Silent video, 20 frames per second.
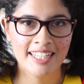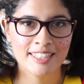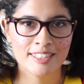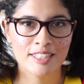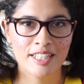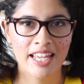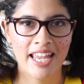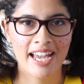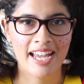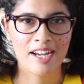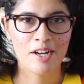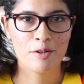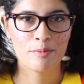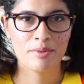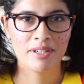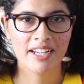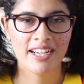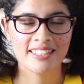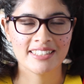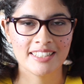So yeah, I hope
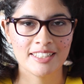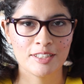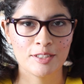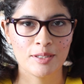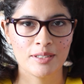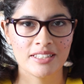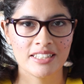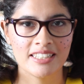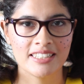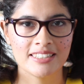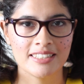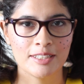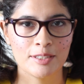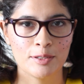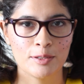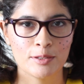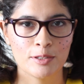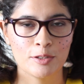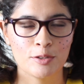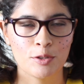you guys enjoyed this
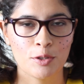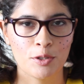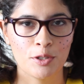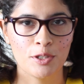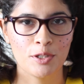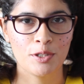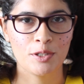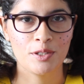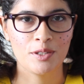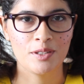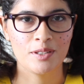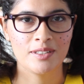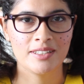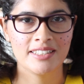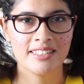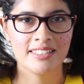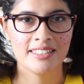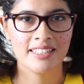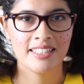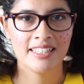little tutorial
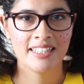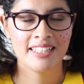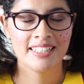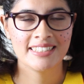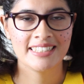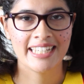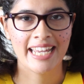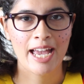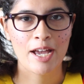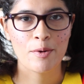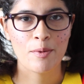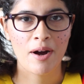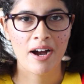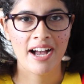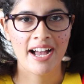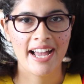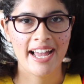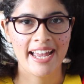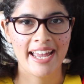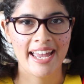
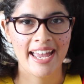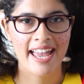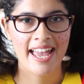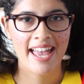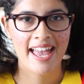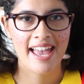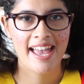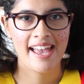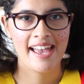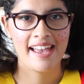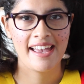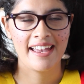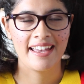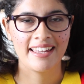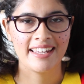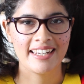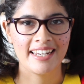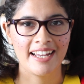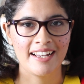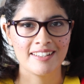DIY,
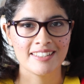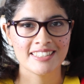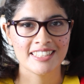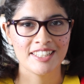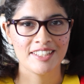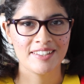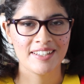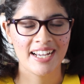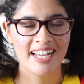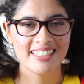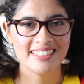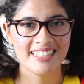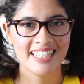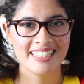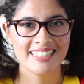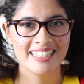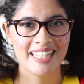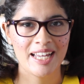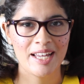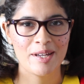and I'll see you guys
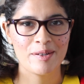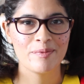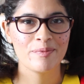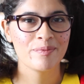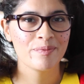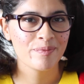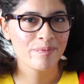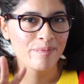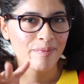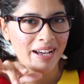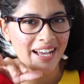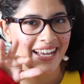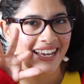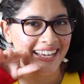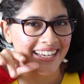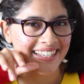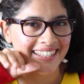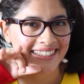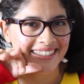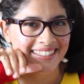next time.
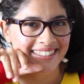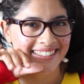Bye!